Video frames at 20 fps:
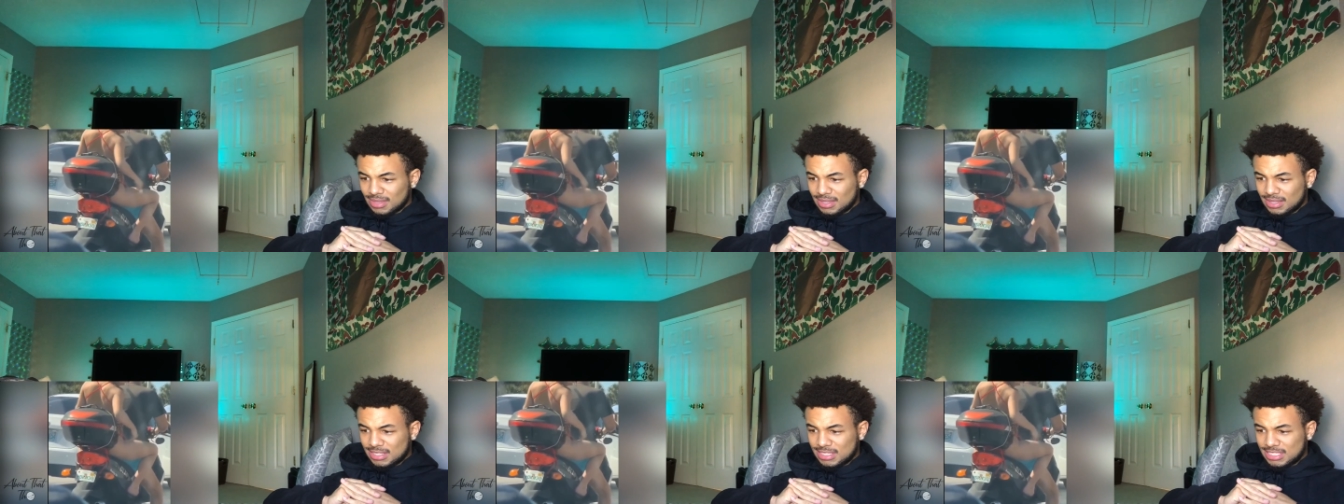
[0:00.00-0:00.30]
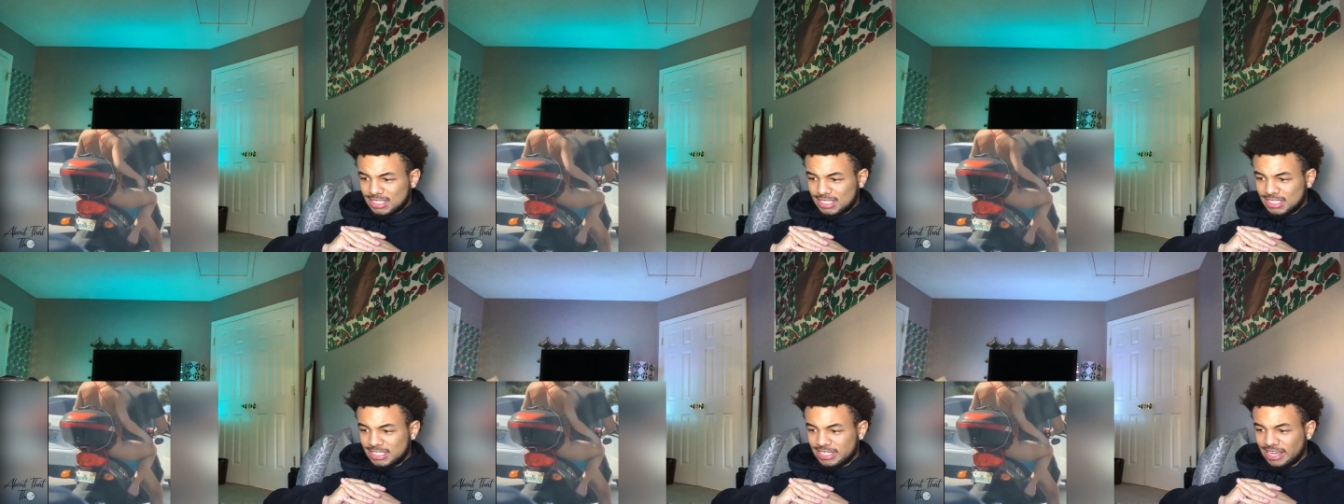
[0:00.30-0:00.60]

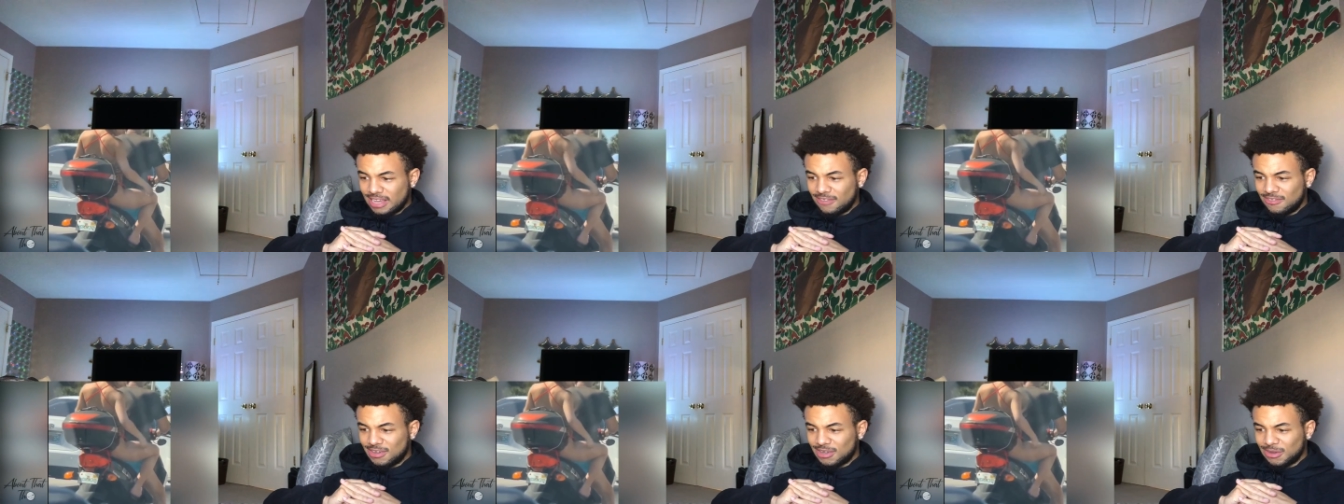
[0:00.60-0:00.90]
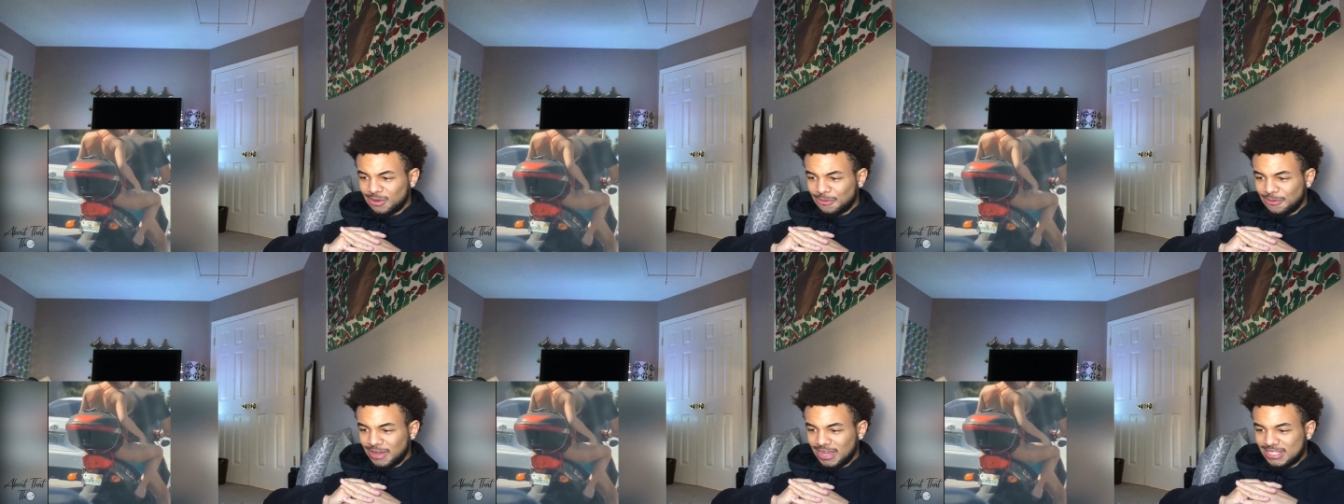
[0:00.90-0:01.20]
She's shaving on
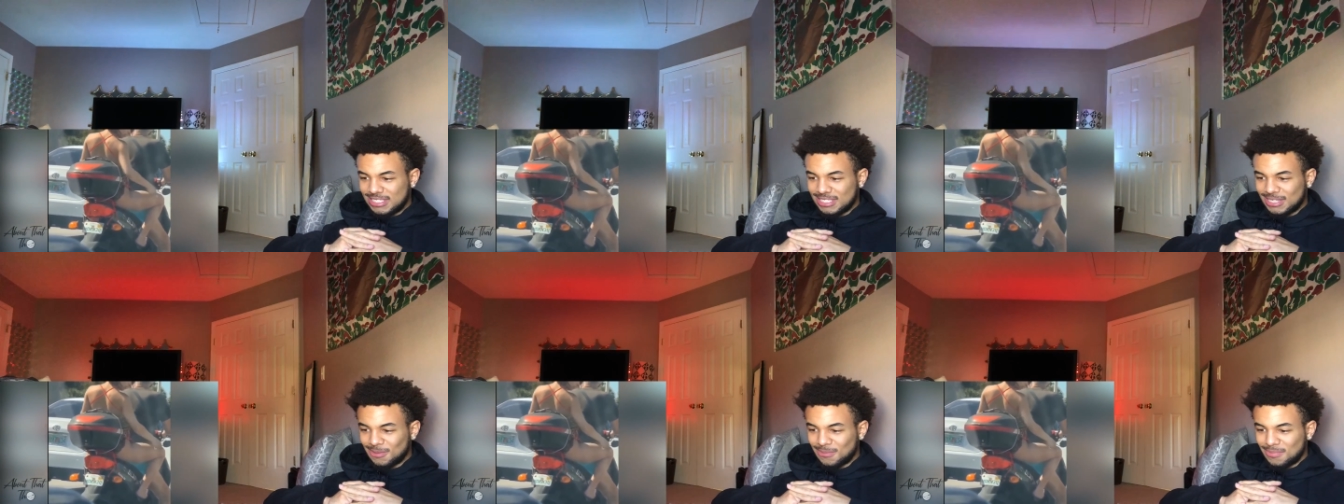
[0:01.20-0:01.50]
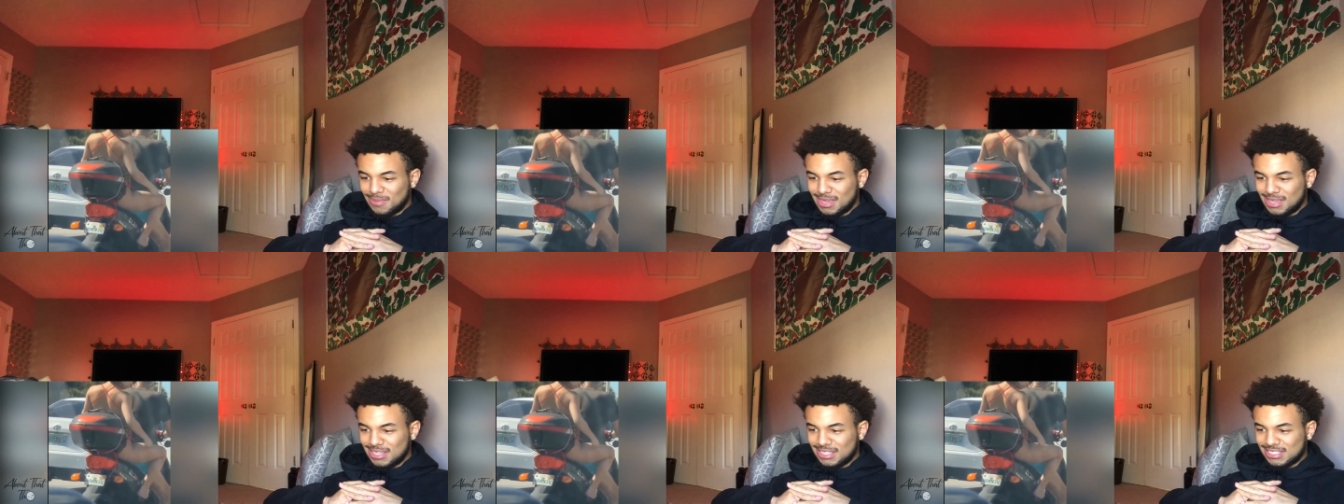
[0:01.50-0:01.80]
the way to the
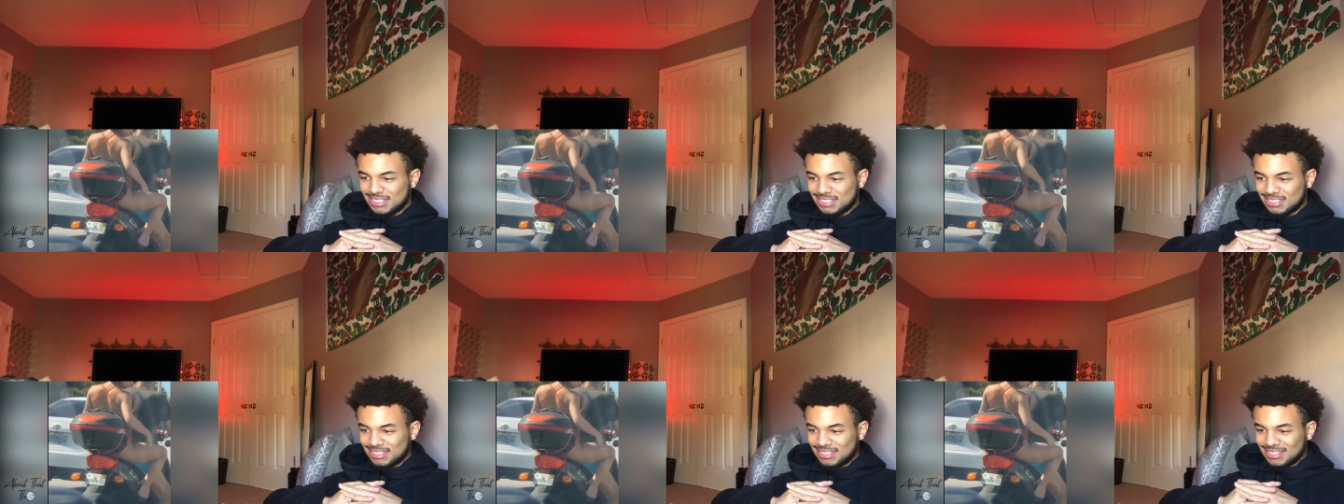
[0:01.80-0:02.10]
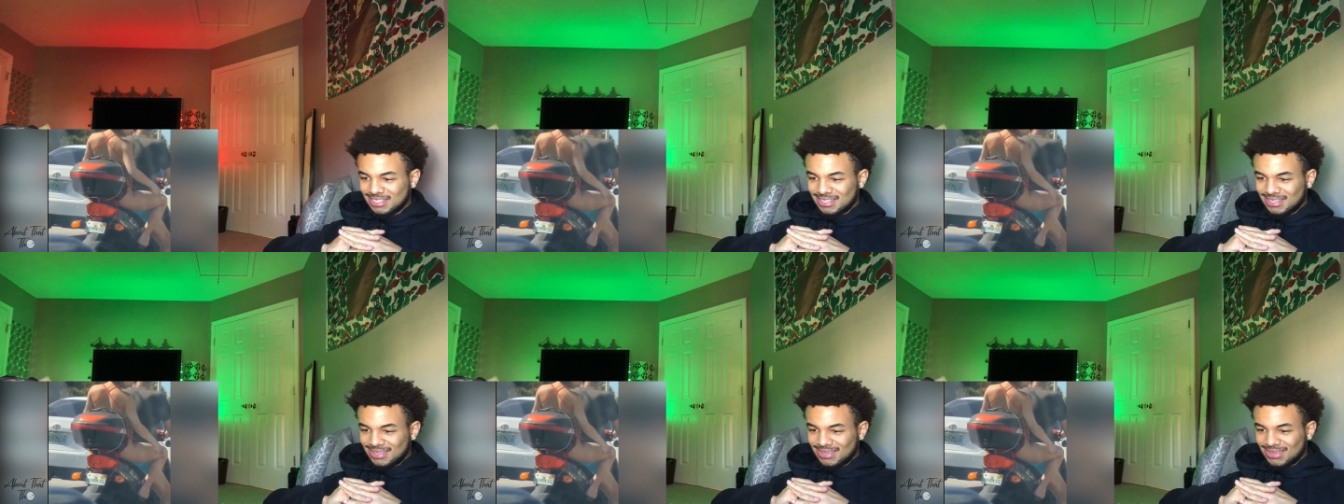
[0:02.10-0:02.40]
beach.
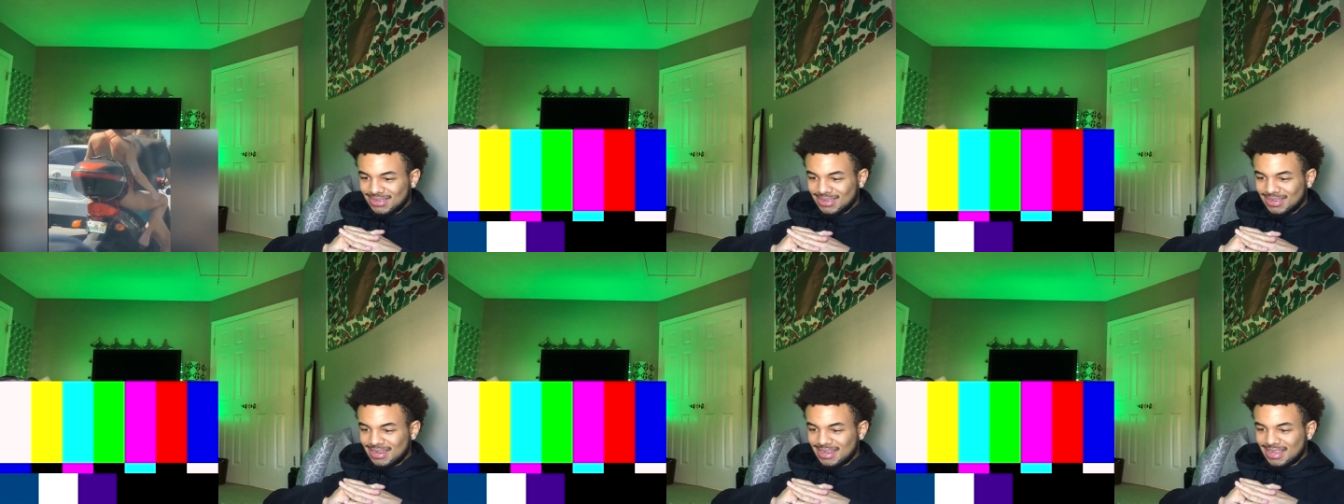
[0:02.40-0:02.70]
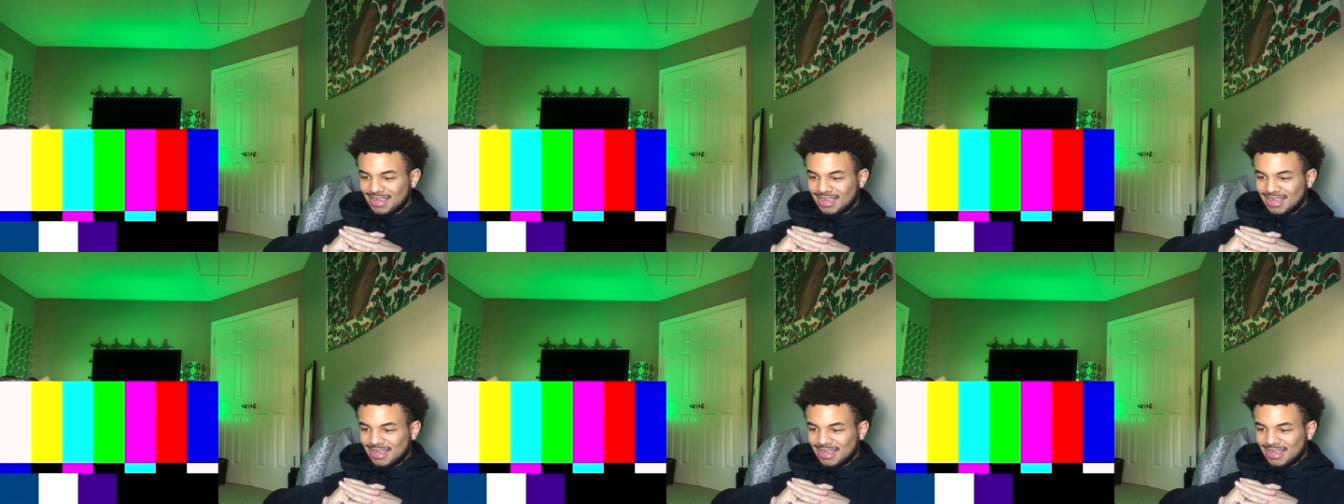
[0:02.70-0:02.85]
Nah.